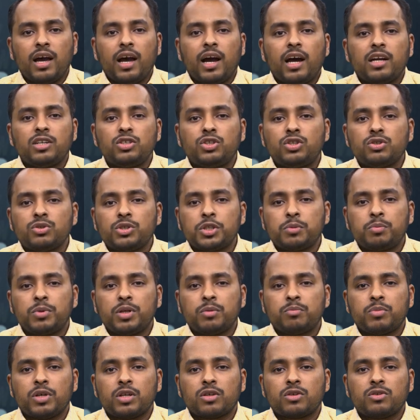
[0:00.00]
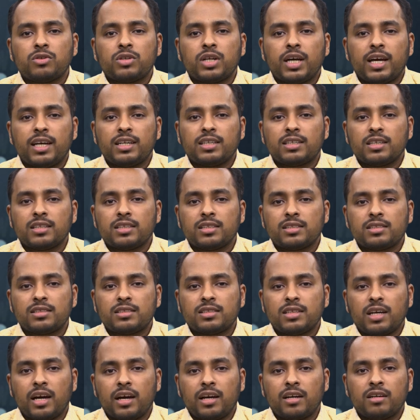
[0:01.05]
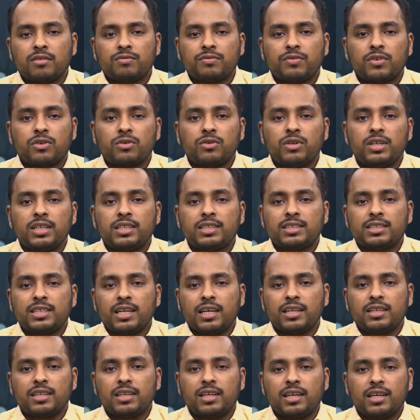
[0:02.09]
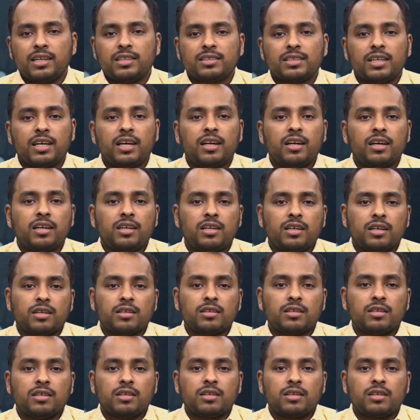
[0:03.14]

and Jewish people could enter the site for only 10 days in a year.